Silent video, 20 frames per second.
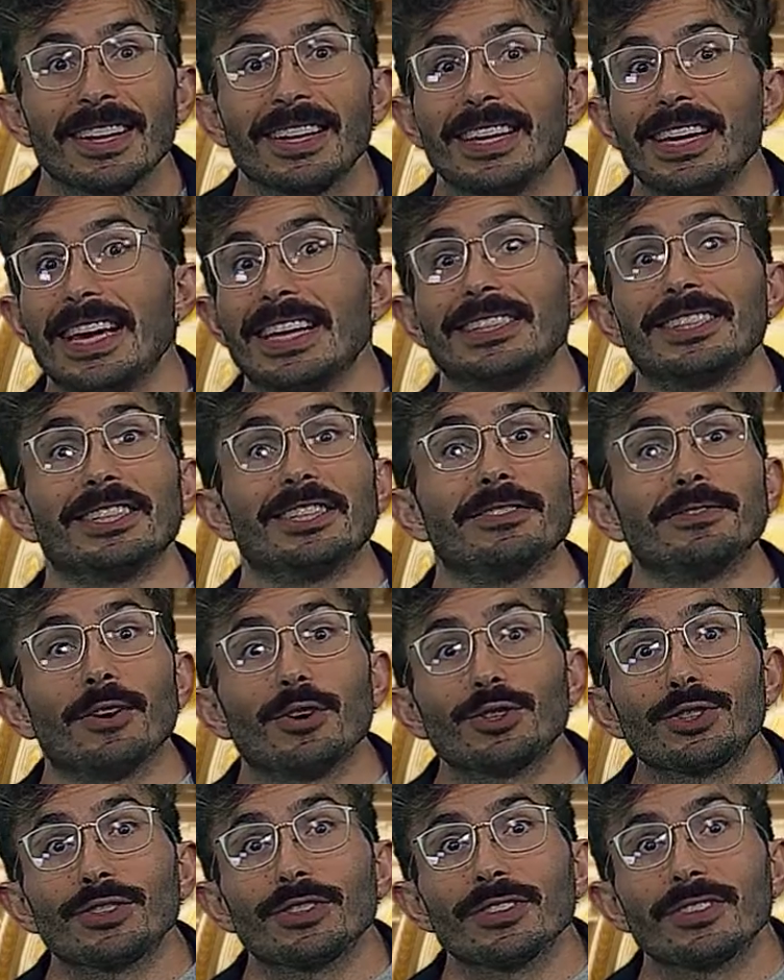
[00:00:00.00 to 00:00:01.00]
It's a
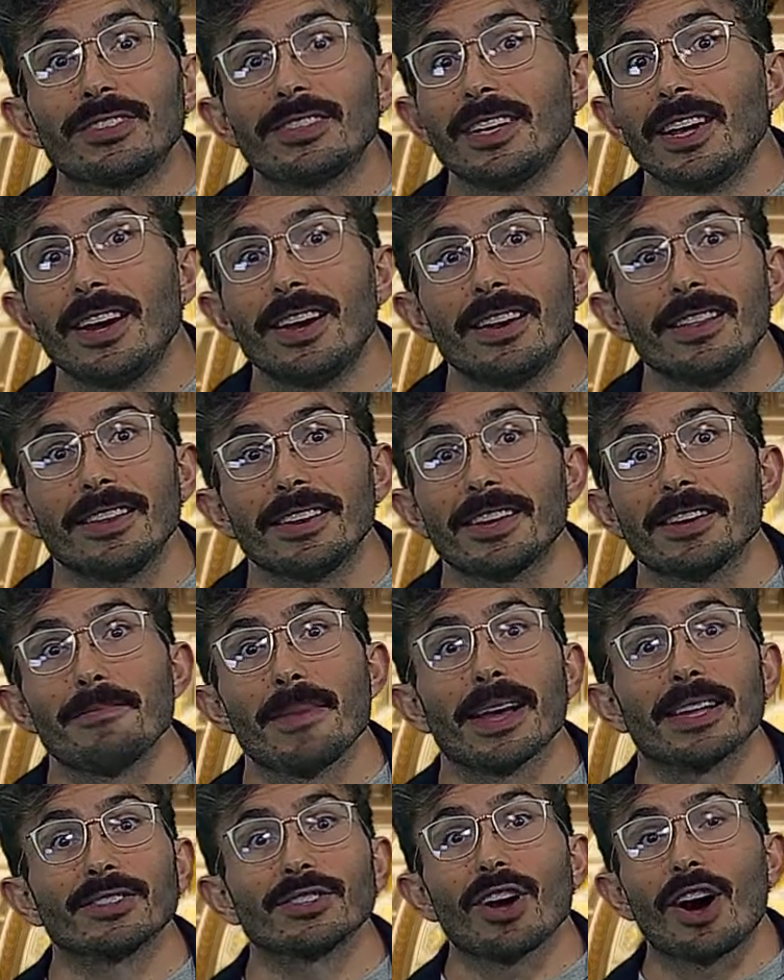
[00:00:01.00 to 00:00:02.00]
devotional scene that
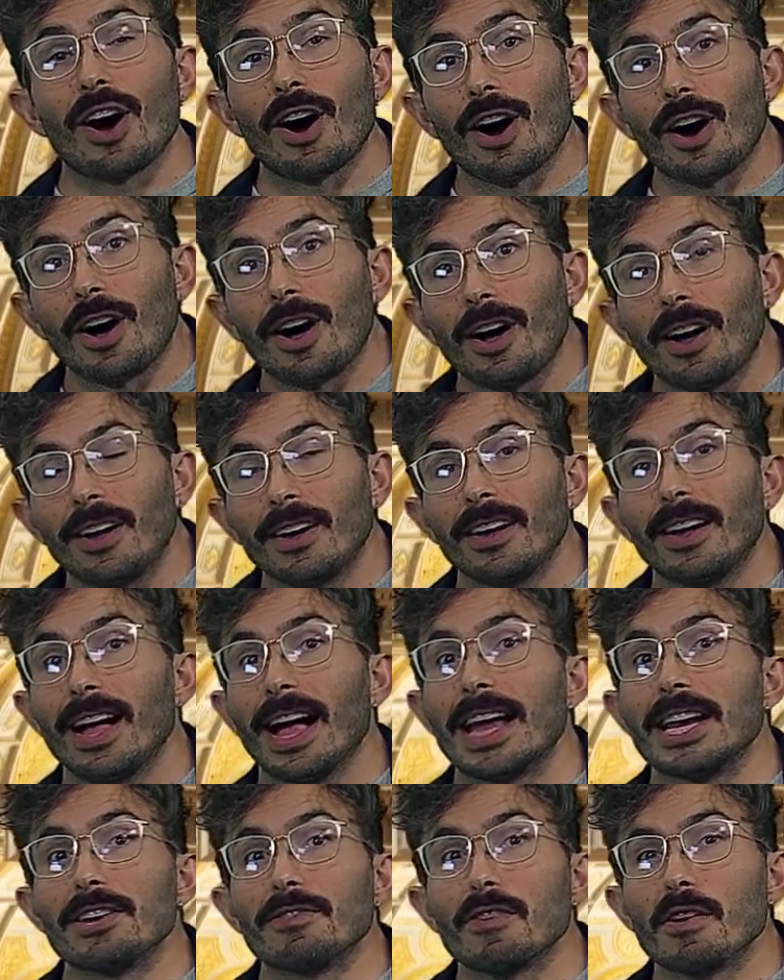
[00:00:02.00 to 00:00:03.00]
commands awe
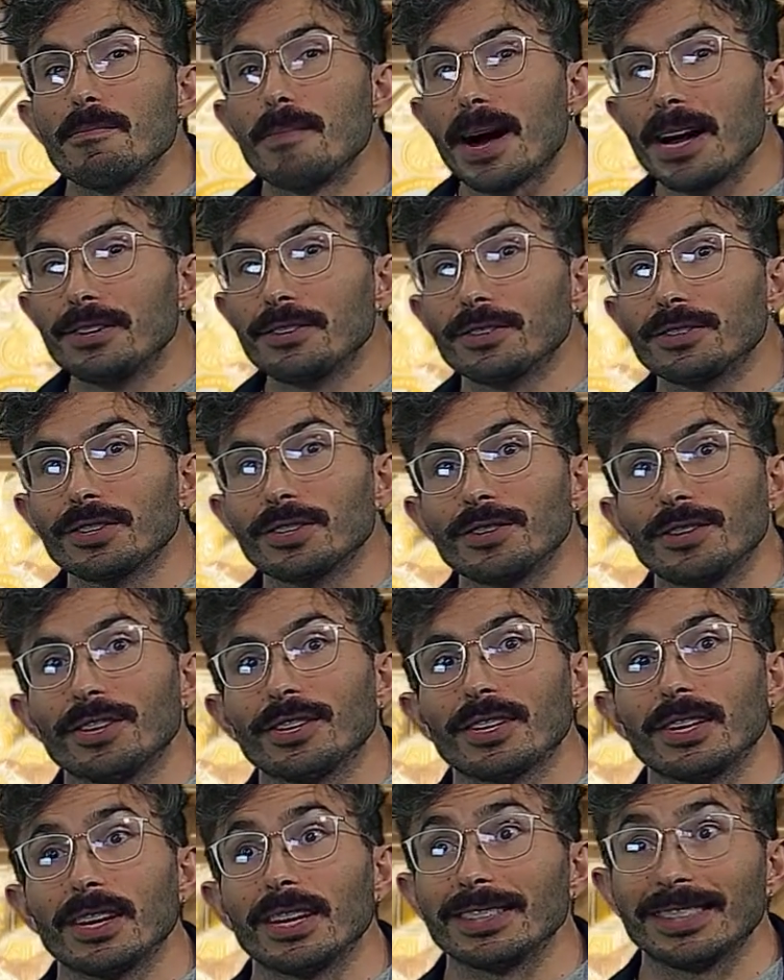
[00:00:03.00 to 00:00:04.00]
and a reminder to
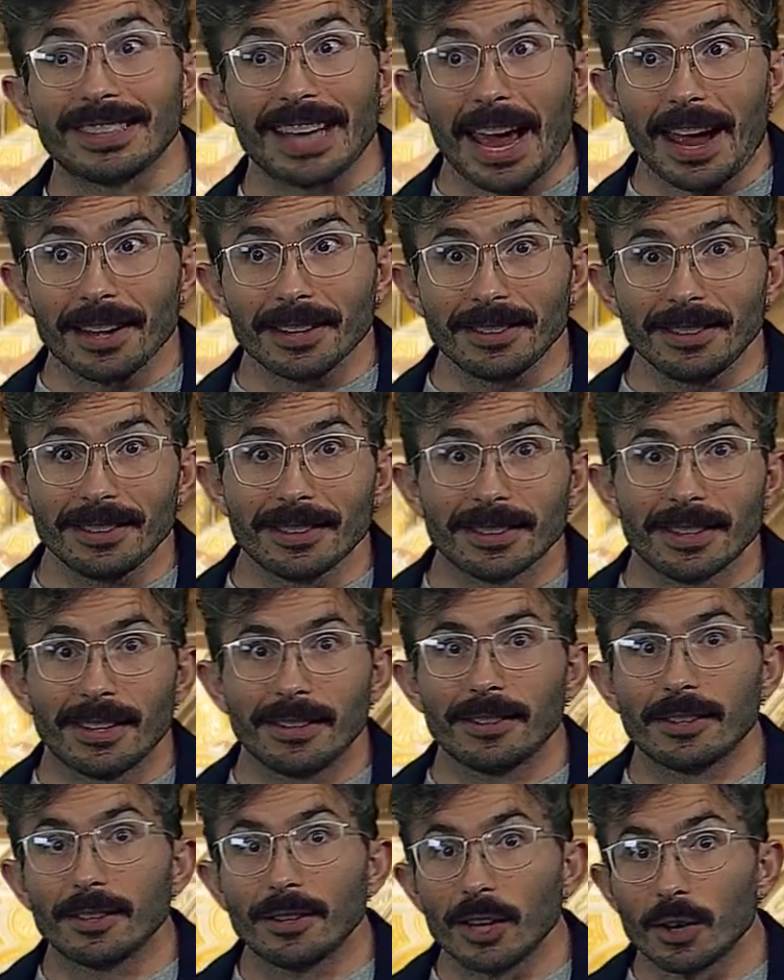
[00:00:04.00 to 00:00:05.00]
look askance,
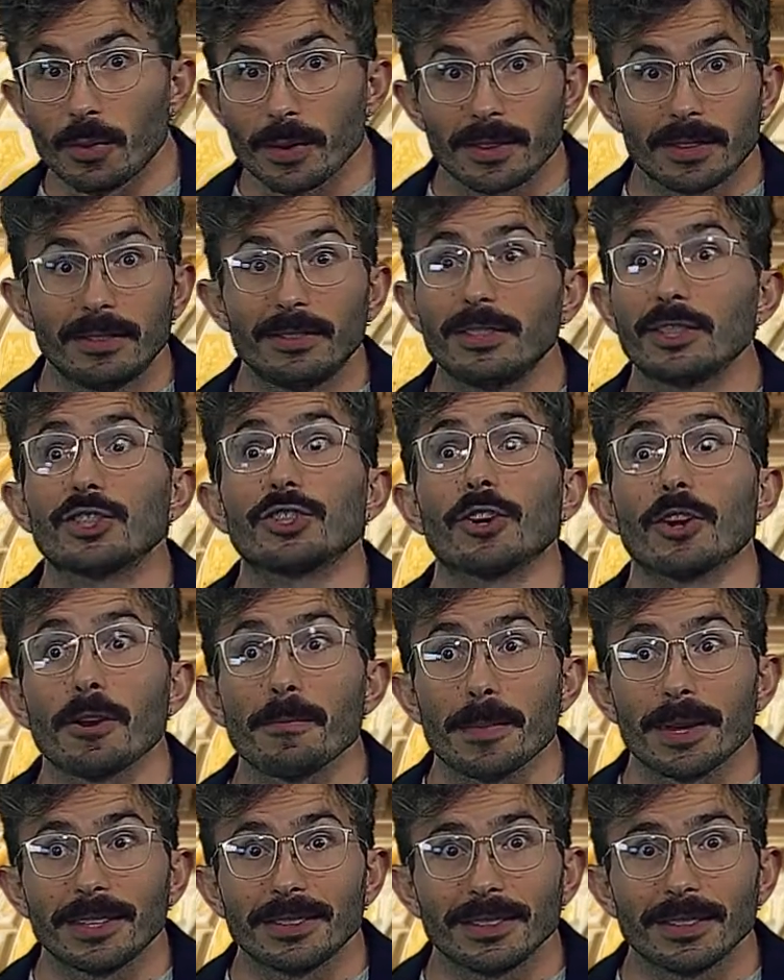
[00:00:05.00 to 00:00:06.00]
to look with
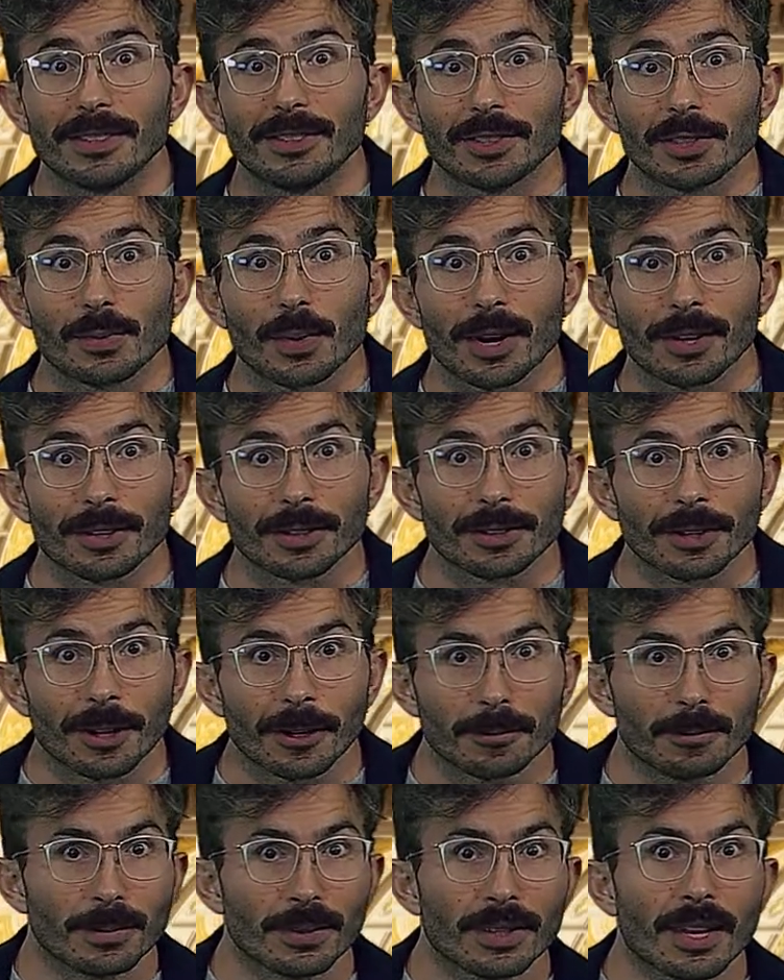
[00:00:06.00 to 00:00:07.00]
discernment, in Jesuitical
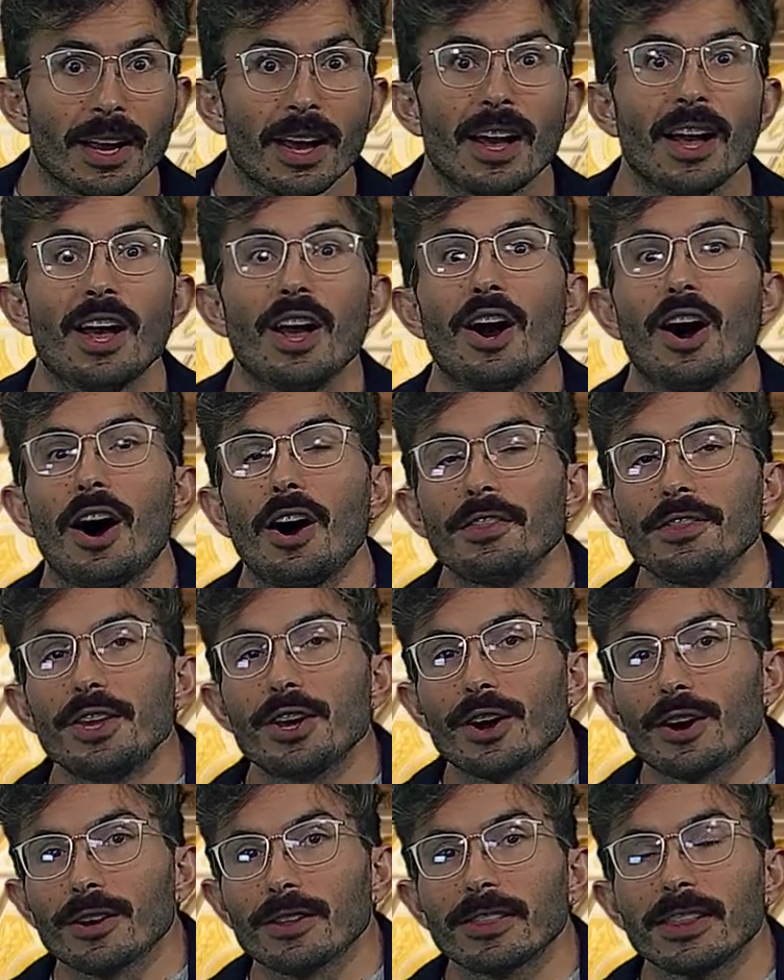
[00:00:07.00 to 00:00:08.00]
terms, on the
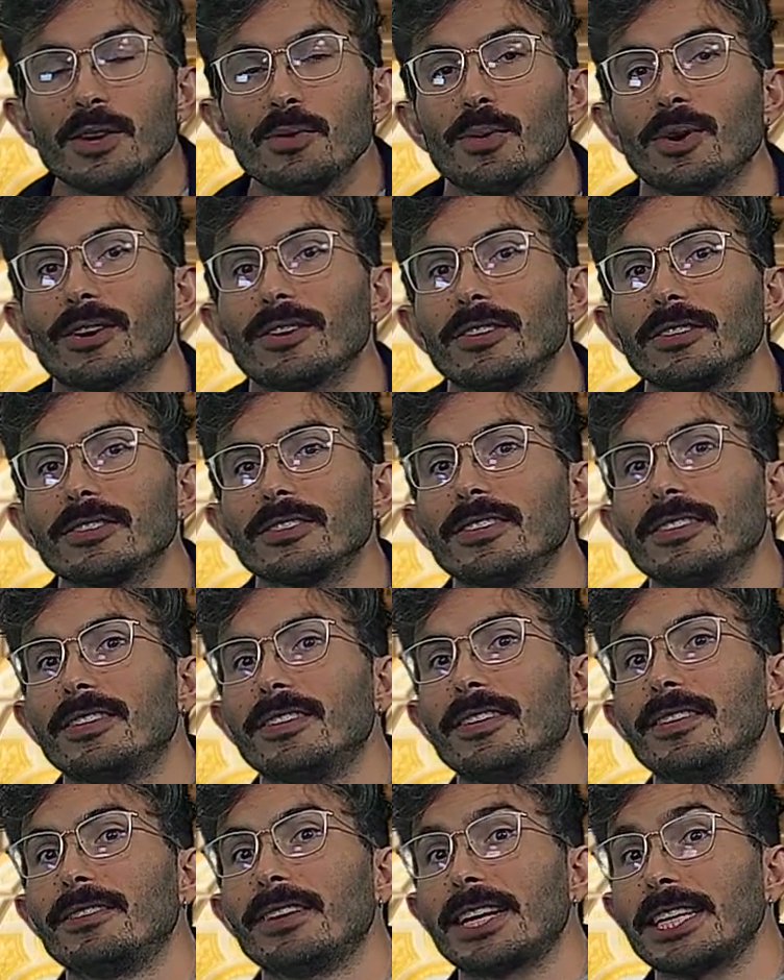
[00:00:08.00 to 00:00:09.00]
earthly world
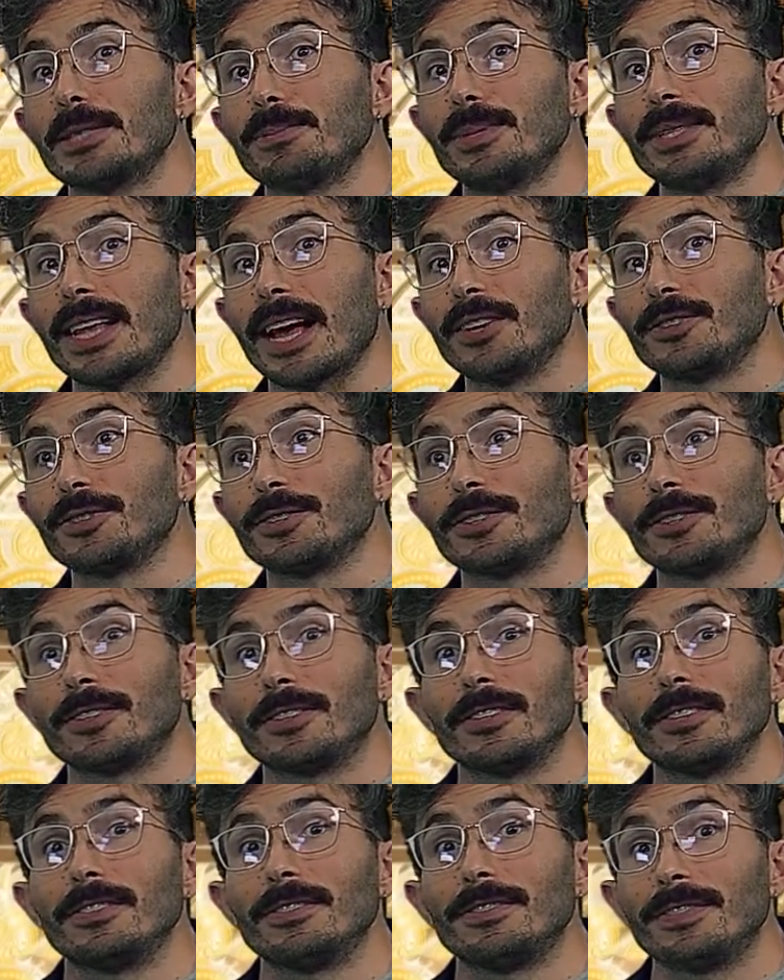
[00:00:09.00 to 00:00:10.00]
and its
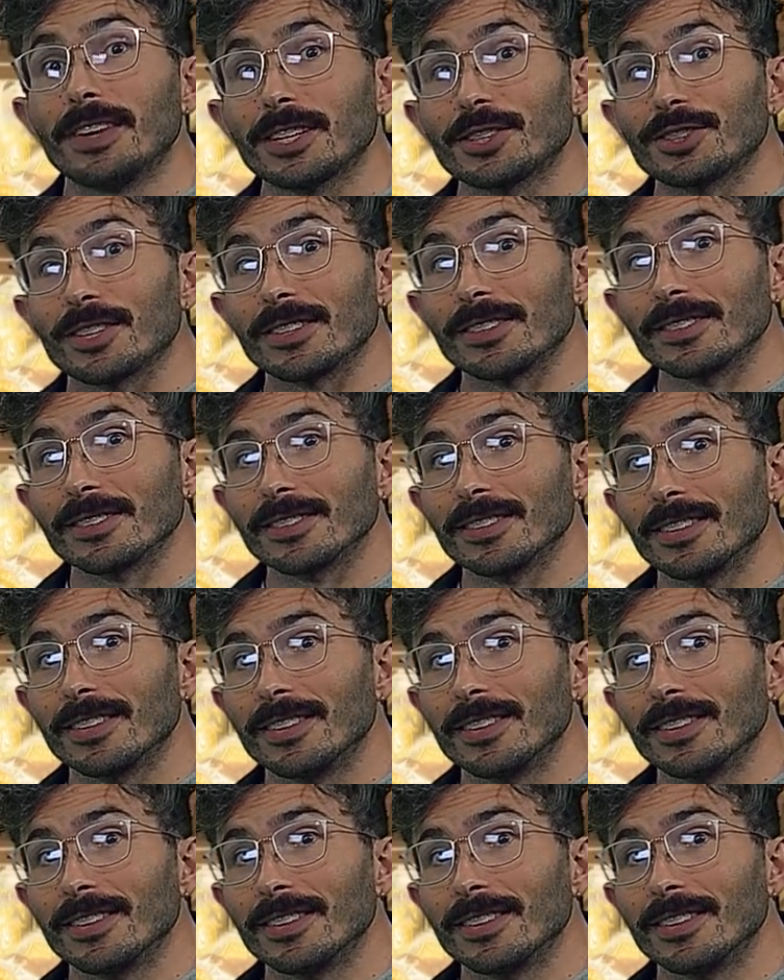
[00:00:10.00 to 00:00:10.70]
potential fictions.